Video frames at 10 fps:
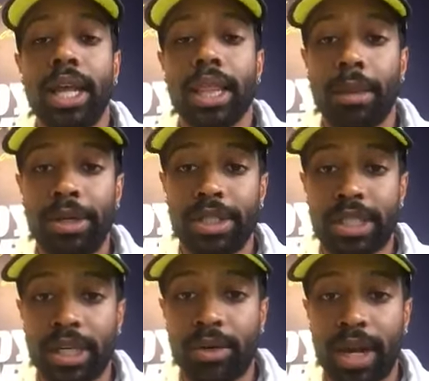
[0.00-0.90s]
Let me
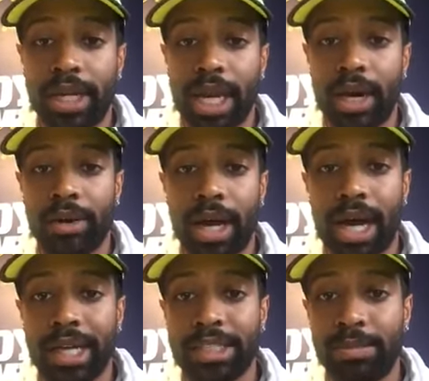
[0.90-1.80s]
just tell you right now,
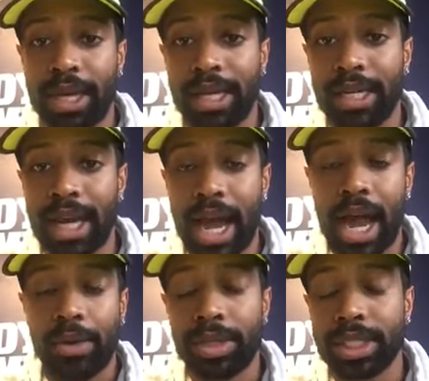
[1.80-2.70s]
I spend
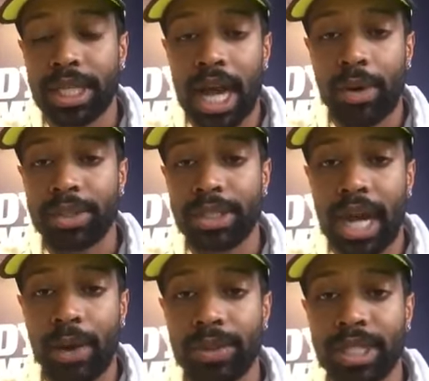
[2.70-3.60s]
hours and hours and
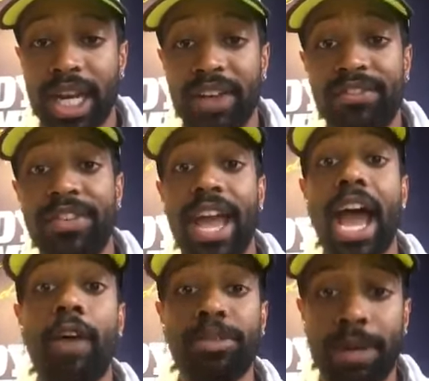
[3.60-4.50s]
hours, and I
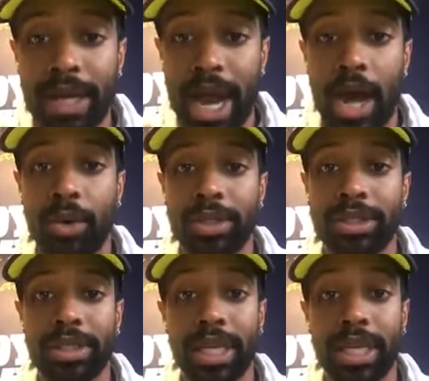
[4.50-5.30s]
have spent hours